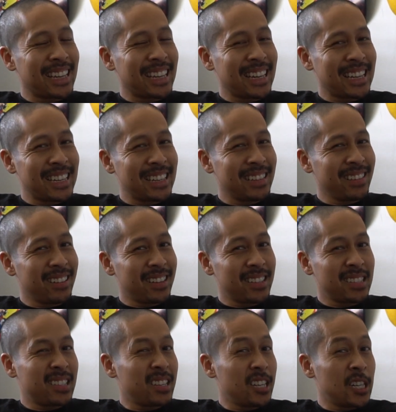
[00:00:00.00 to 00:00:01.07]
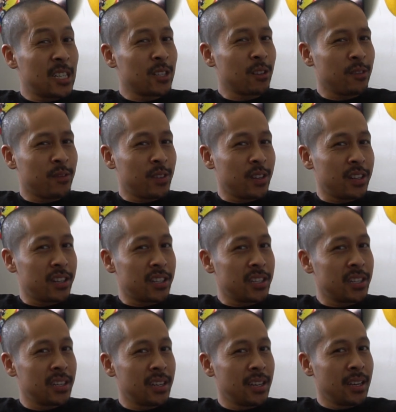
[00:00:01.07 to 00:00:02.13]
kind of lost the intro
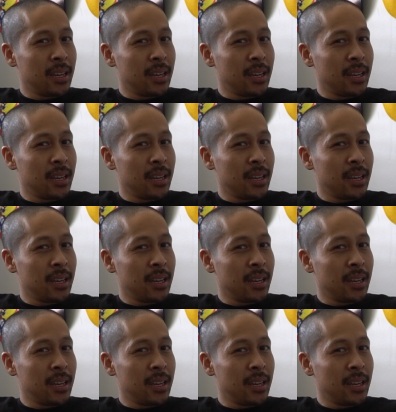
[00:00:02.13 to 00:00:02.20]
footage.